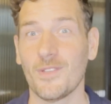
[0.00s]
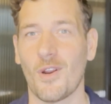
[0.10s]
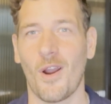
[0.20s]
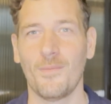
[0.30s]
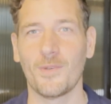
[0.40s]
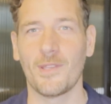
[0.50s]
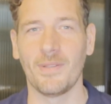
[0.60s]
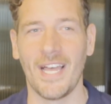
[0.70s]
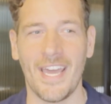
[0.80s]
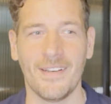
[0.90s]
you're armed with a
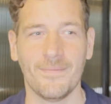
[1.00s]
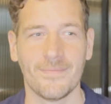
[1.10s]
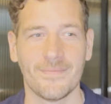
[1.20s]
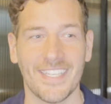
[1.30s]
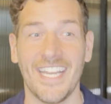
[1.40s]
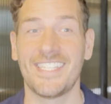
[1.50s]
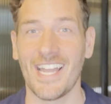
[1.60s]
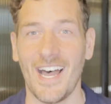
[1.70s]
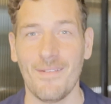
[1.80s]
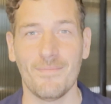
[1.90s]
plan. It's
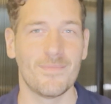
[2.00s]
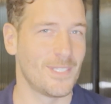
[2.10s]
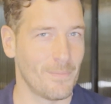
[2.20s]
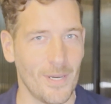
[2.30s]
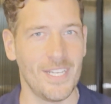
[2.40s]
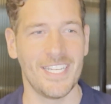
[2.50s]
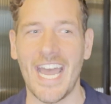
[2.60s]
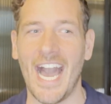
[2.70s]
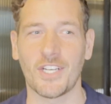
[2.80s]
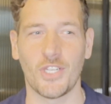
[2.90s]
time to put it into
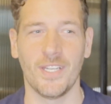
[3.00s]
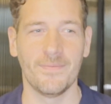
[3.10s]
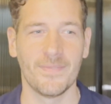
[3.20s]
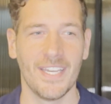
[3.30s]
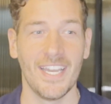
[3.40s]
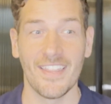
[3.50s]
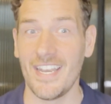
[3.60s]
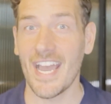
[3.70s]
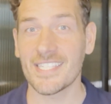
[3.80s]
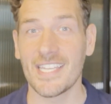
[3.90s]
action. The
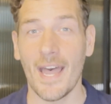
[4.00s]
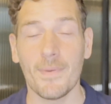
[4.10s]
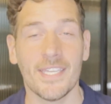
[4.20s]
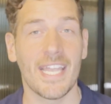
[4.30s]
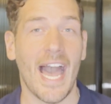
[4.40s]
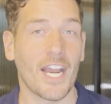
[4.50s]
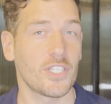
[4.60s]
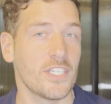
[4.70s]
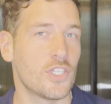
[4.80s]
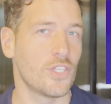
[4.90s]
next step is to
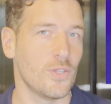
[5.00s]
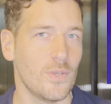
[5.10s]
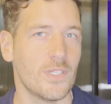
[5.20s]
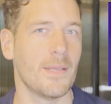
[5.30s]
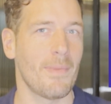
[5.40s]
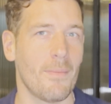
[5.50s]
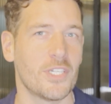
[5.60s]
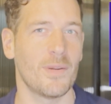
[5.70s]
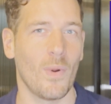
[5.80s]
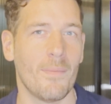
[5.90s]
actually choose the
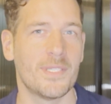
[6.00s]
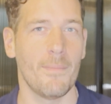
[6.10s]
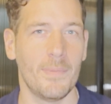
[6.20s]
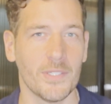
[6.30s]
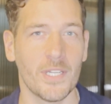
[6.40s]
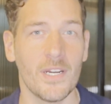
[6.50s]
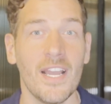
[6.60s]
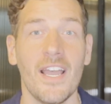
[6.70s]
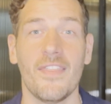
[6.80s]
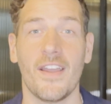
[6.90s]
membership website builder
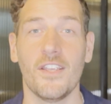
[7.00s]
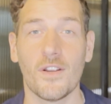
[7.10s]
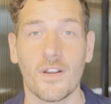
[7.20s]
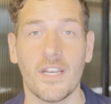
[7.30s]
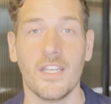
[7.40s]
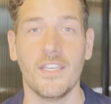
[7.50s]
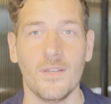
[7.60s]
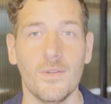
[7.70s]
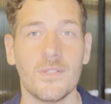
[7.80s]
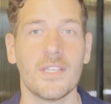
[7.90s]
that you're going to
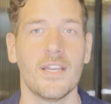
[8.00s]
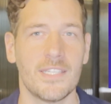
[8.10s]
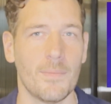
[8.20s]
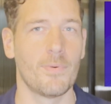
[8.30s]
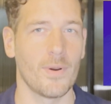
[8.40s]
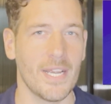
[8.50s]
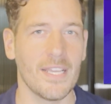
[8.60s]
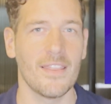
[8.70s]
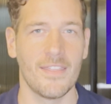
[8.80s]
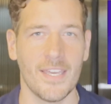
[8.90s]
use to
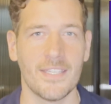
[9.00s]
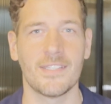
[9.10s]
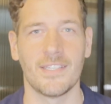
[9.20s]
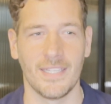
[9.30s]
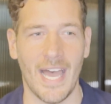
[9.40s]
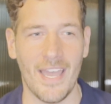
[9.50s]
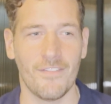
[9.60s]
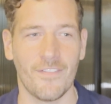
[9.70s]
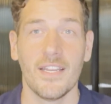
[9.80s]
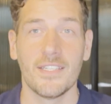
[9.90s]
bring this to life.
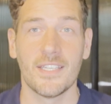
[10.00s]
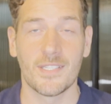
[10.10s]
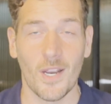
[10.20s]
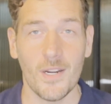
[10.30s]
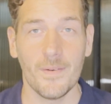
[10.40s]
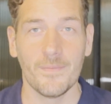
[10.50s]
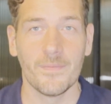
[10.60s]
To start,